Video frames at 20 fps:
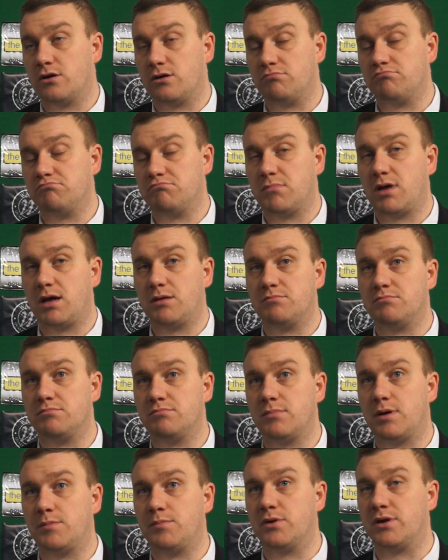and
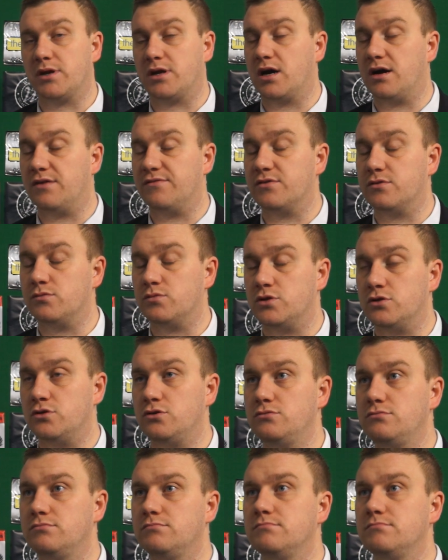I'm pretty confident we do.